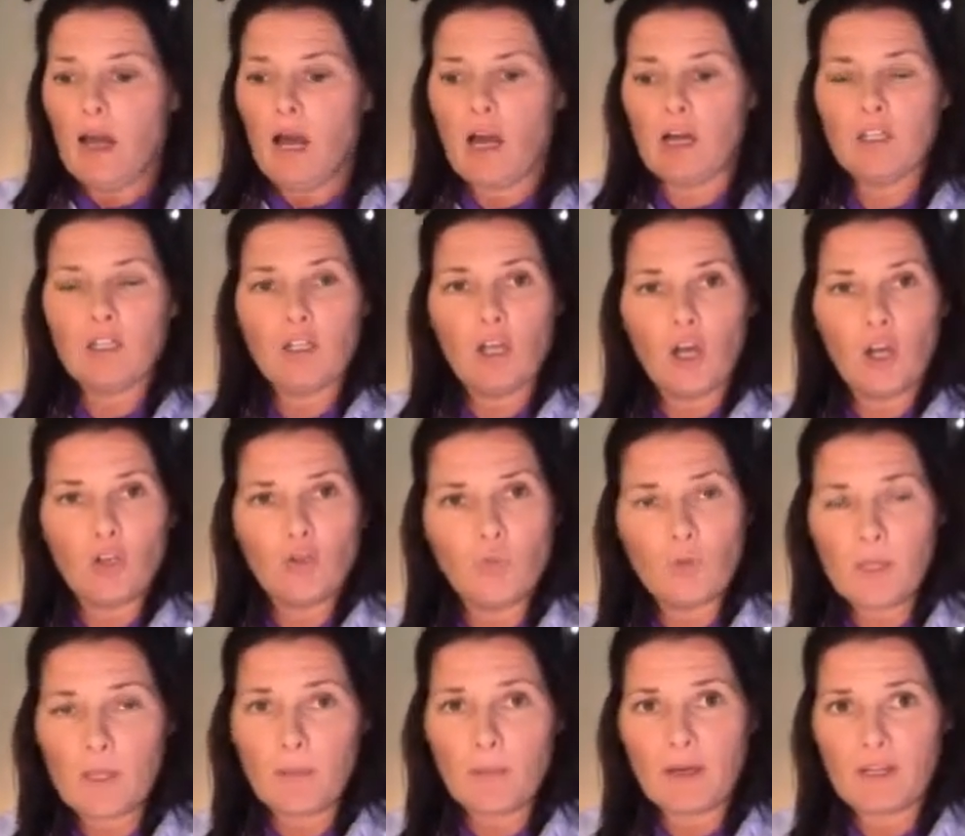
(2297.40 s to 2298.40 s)
alone
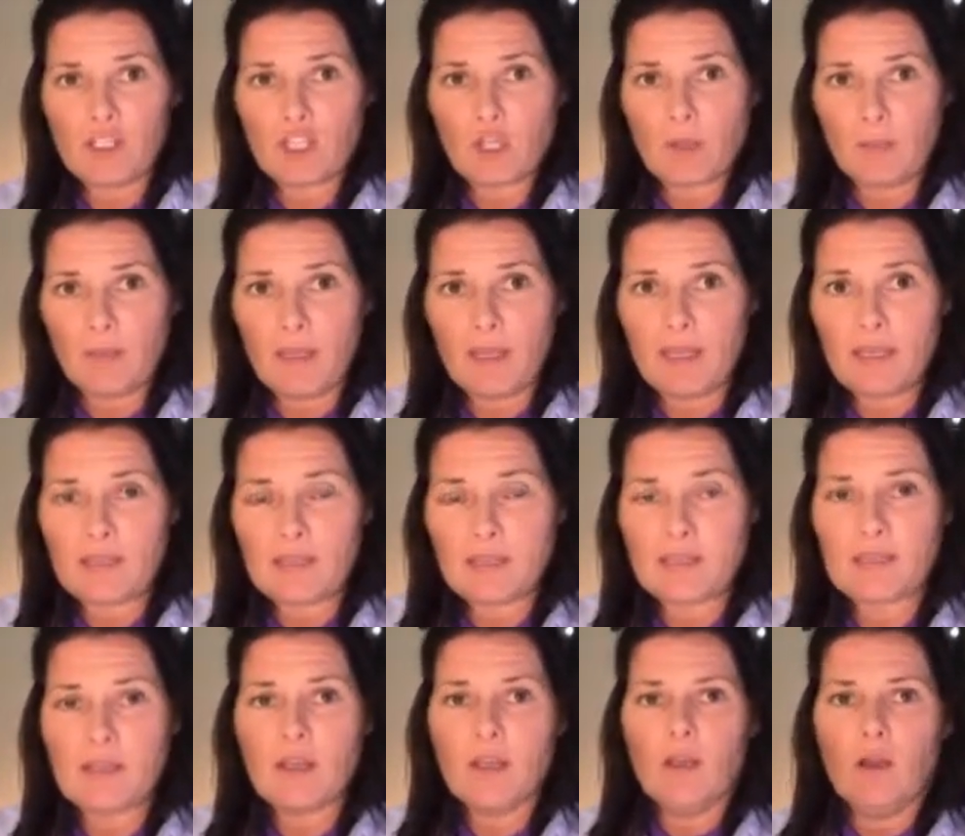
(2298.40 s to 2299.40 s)
with a bunch of
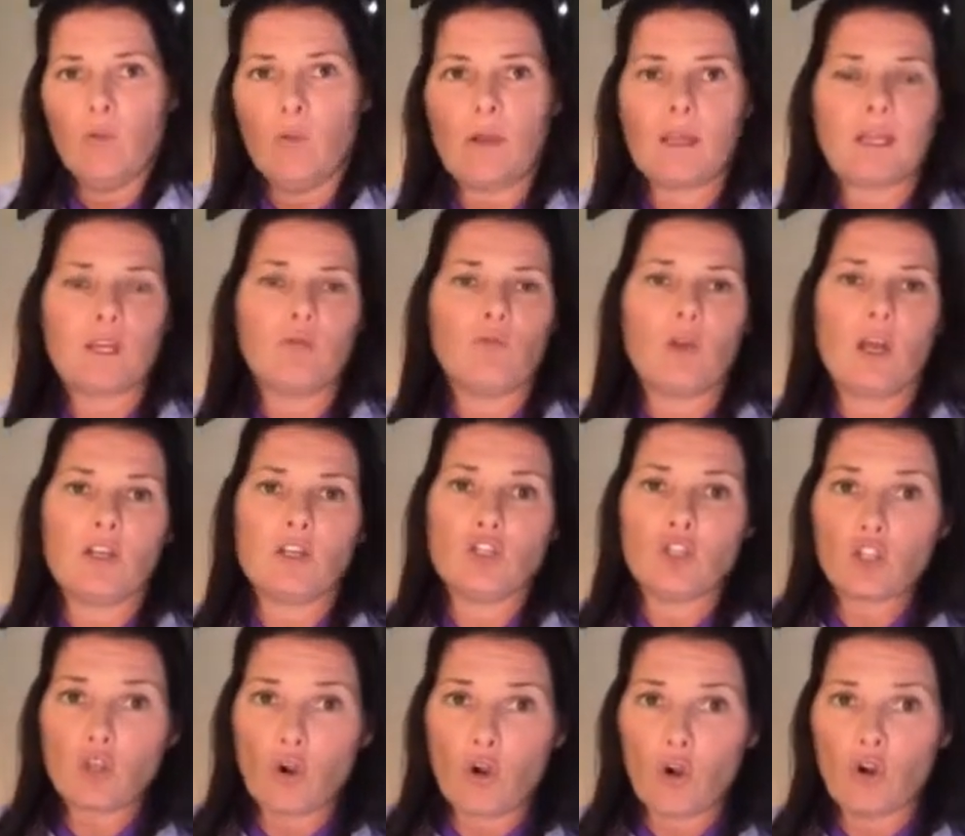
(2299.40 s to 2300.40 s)
mares we can run
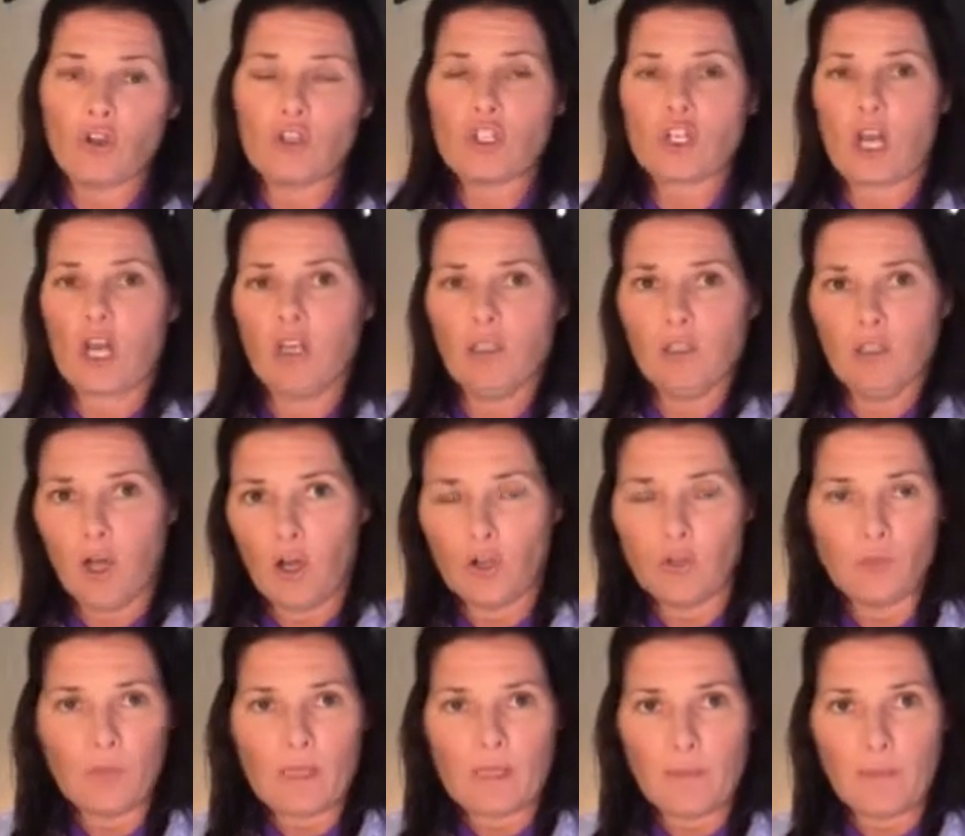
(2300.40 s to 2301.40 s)
George
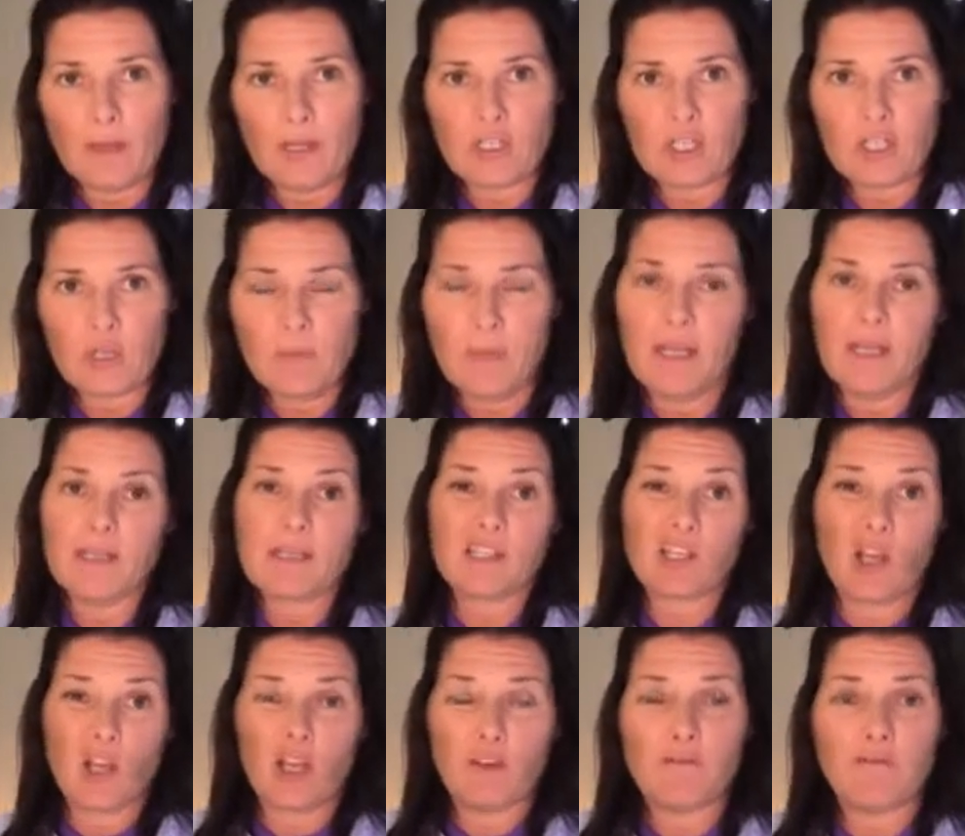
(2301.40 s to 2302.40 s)
alone with a bunch of mares.
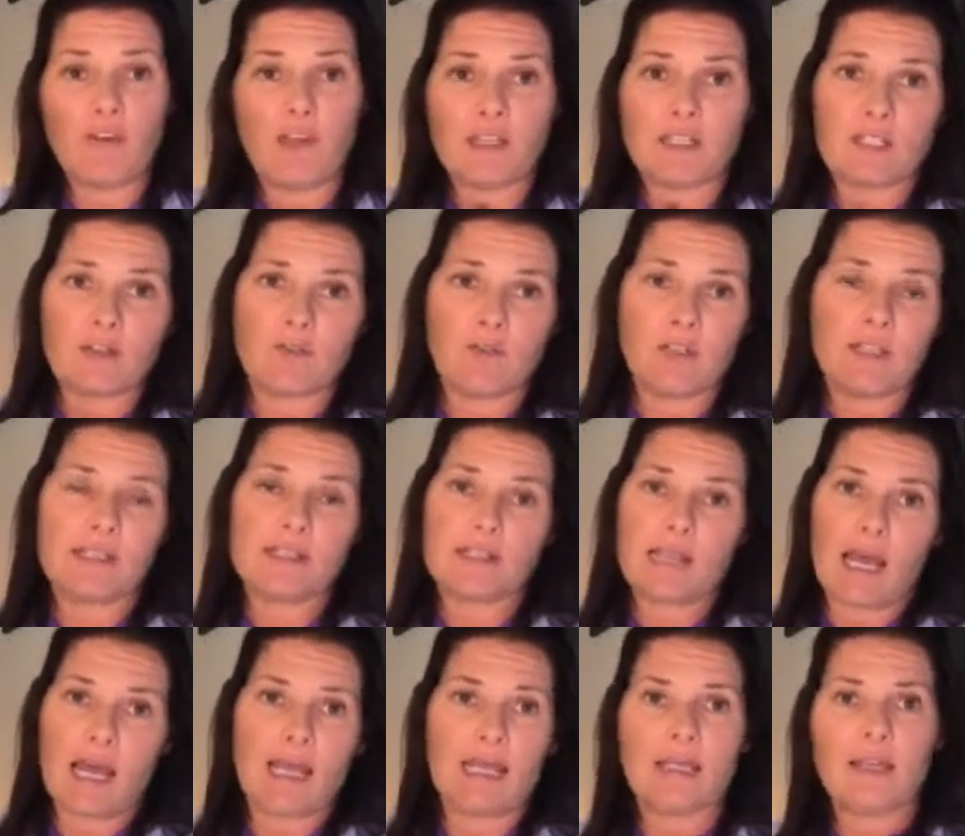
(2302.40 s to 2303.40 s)
So effectively
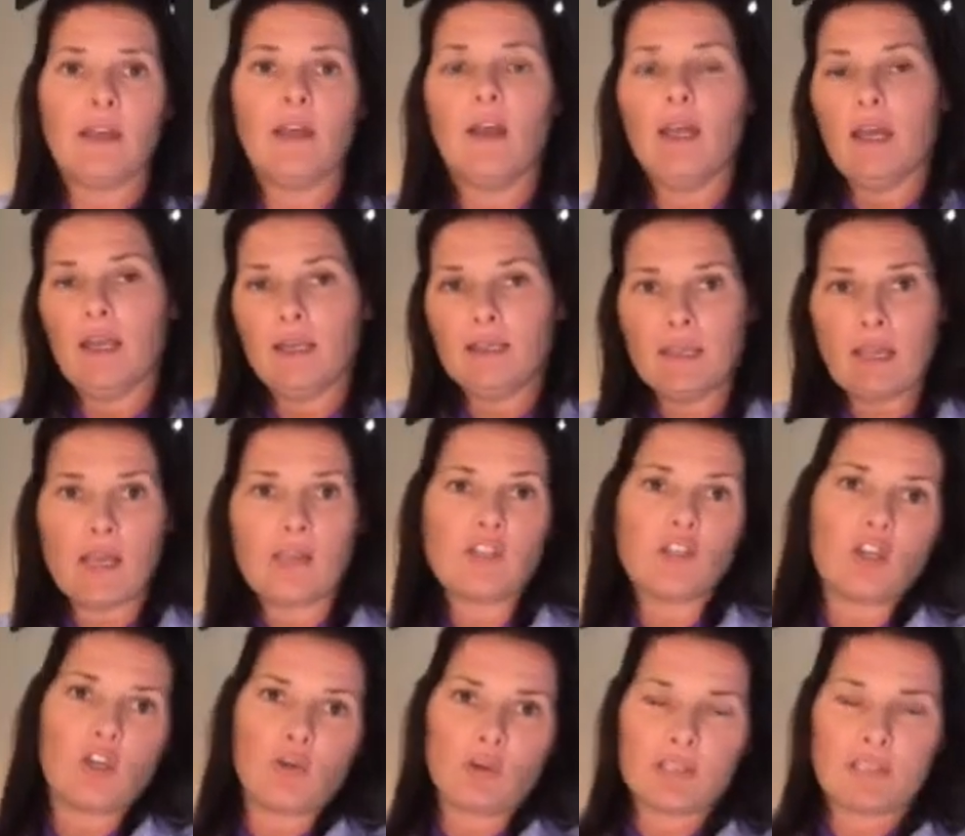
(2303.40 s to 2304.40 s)
saying,
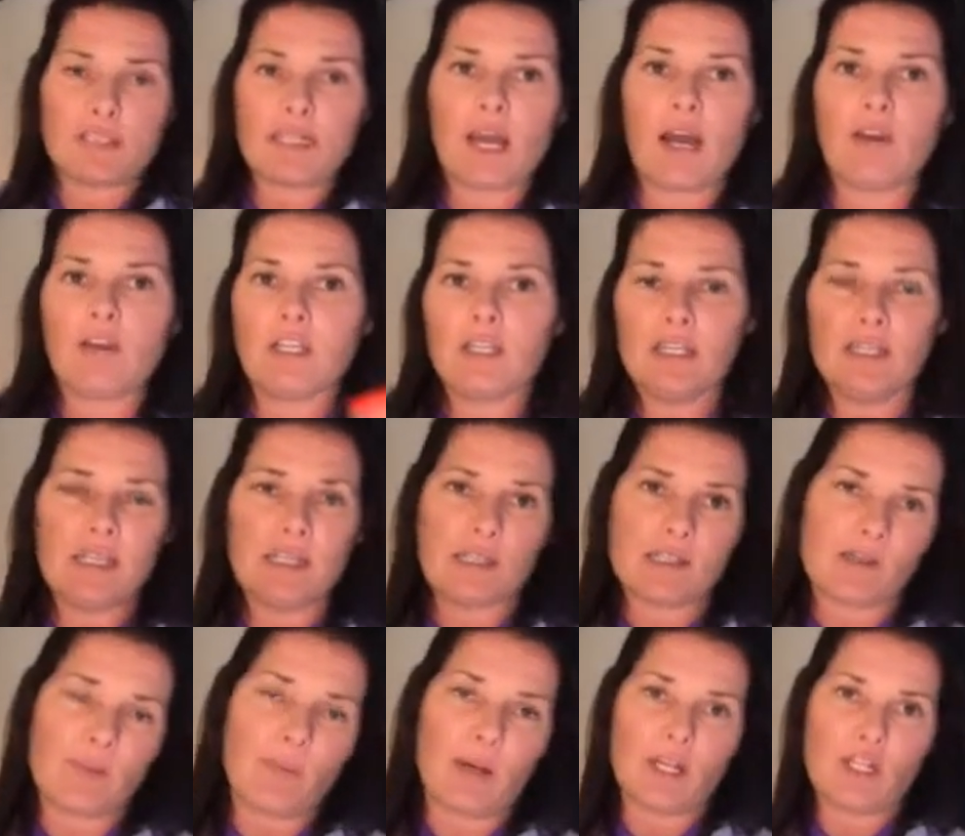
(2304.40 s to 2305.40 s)
yes, you're a stallion,
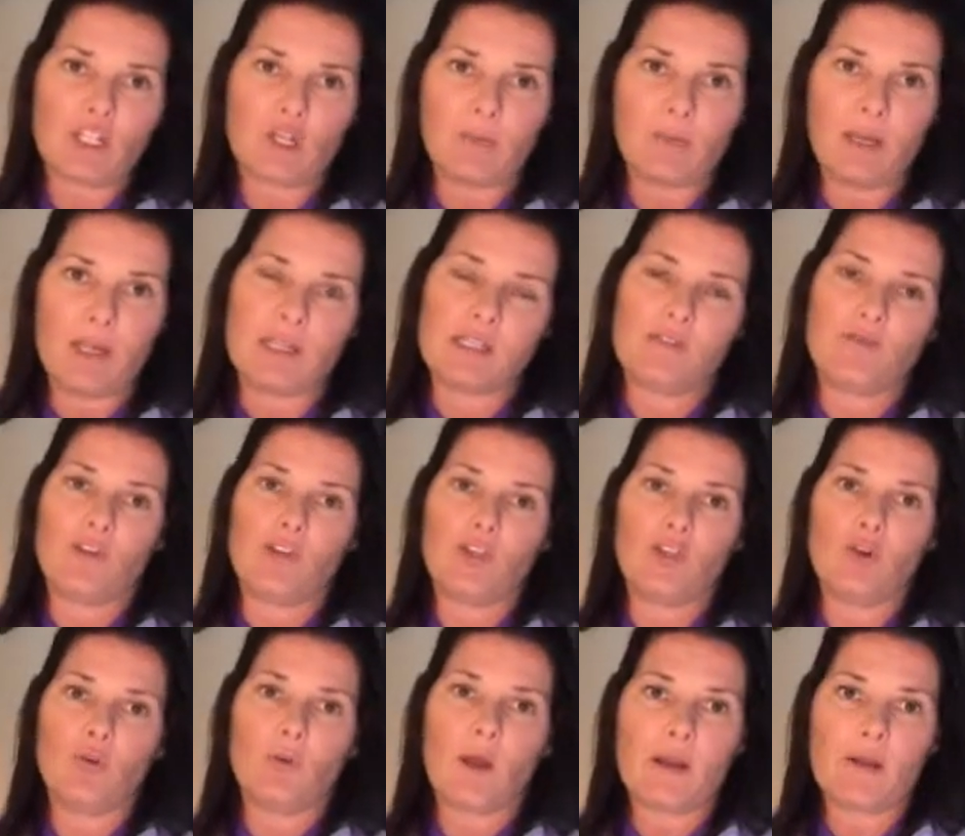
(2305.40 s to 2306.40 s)
here's a bunch of mares for you
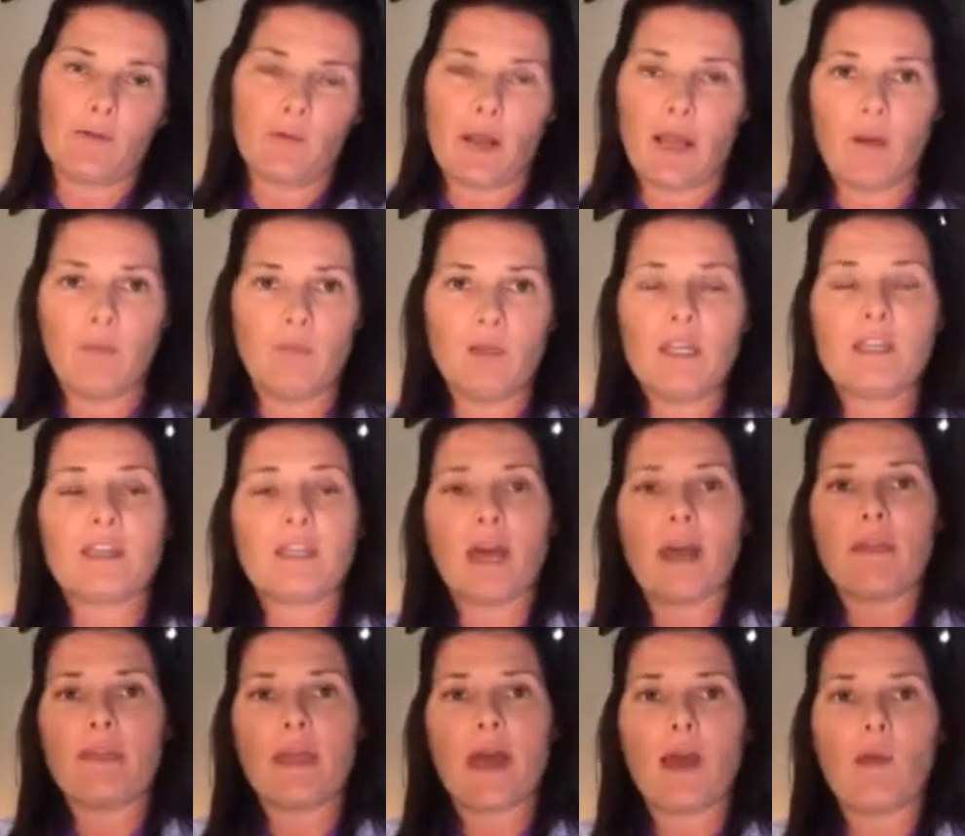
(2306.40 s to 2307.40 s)
to run around with,
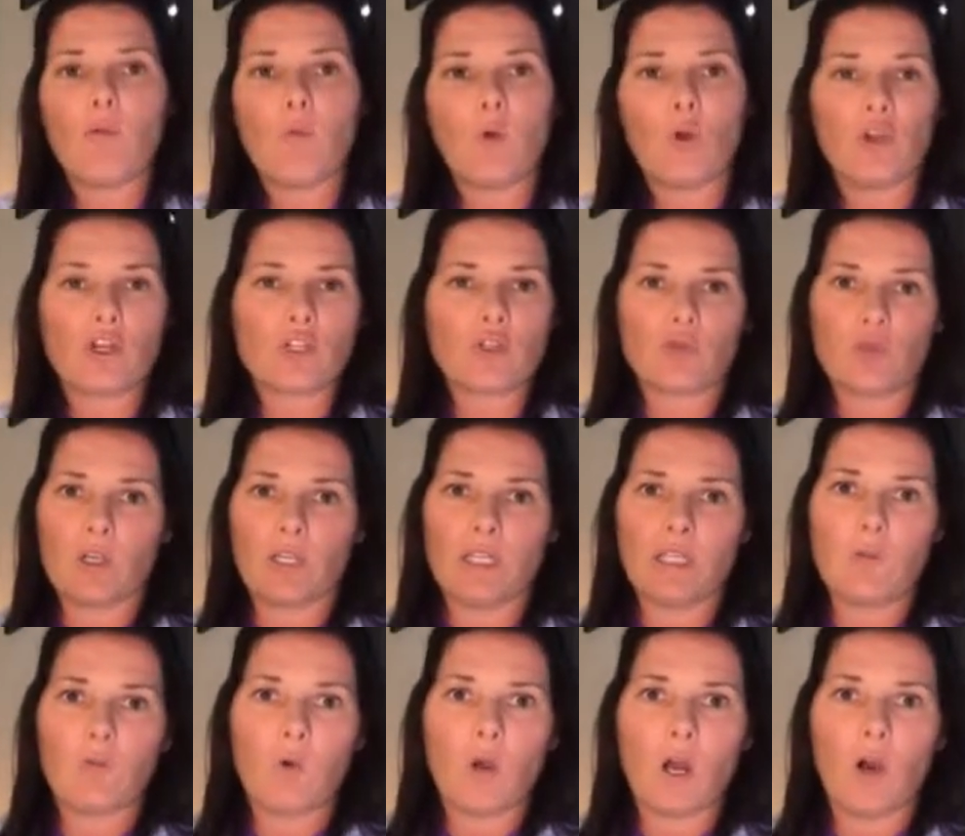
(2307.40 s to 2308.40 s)
and that works
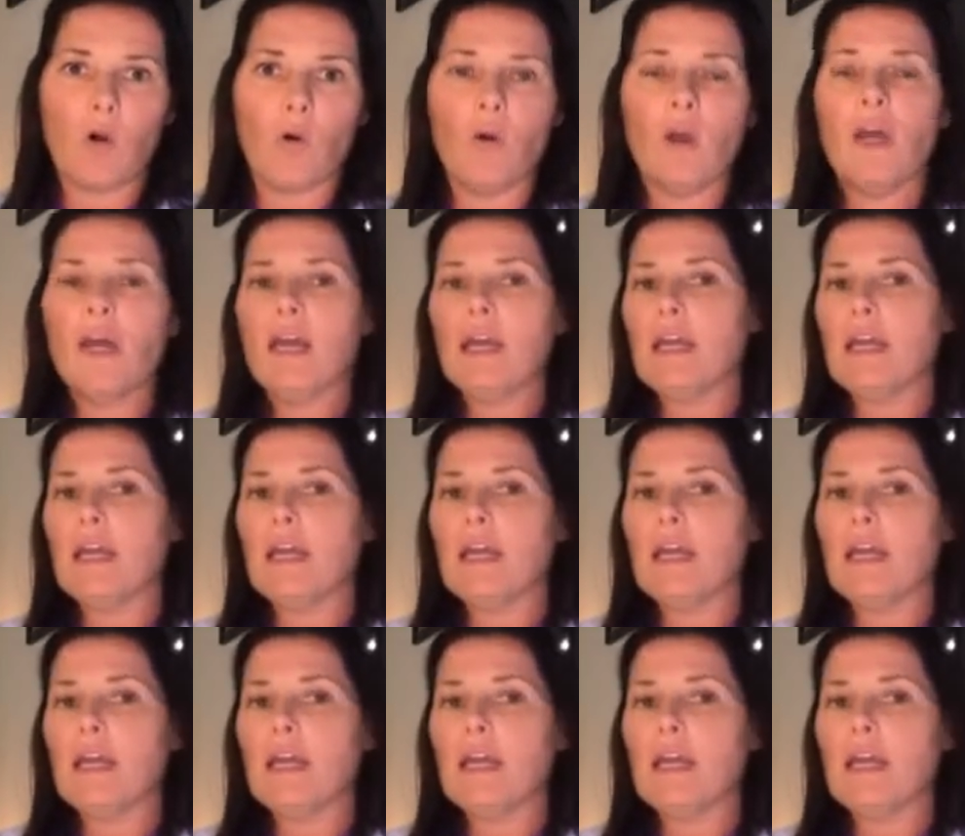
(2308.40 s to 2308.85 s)
really well.